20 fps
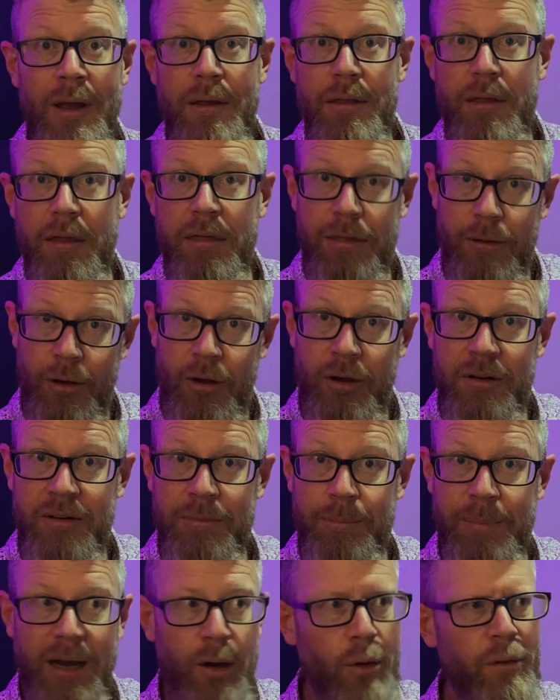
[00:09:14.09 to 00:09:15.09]
the third
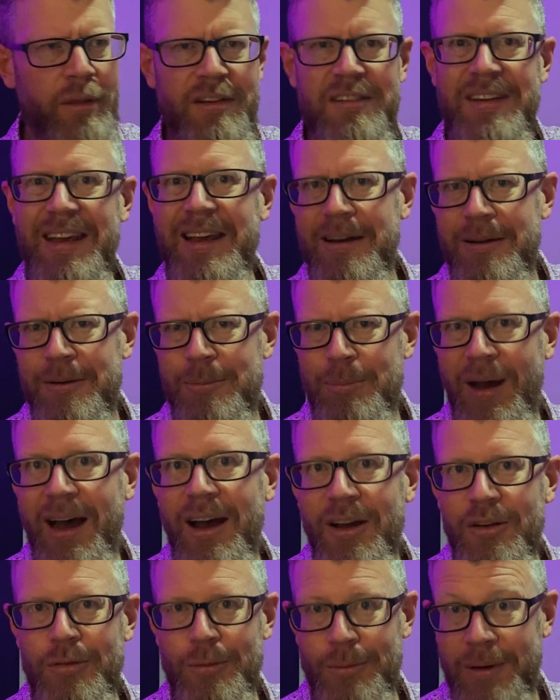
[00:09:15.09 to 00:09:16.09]
or the second partial,